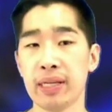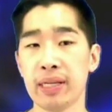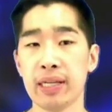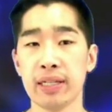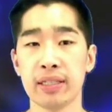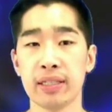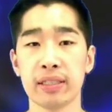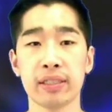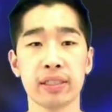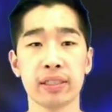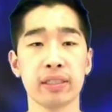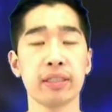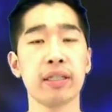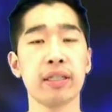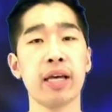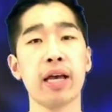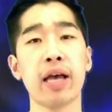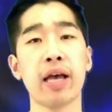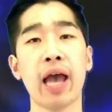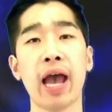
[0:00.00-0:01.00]
is
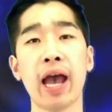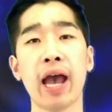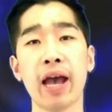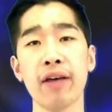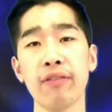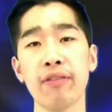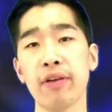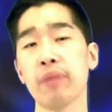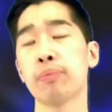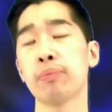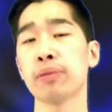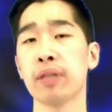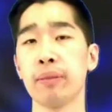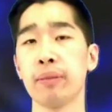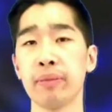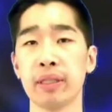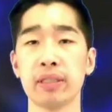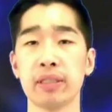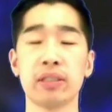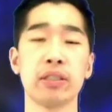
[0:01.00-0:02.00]
have a
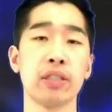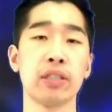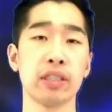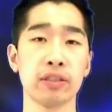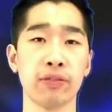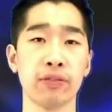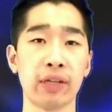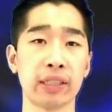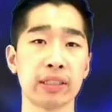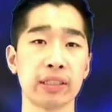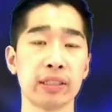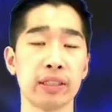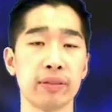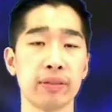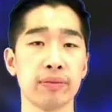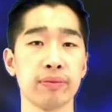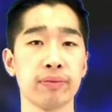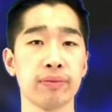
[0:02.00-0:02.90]
prominent search function.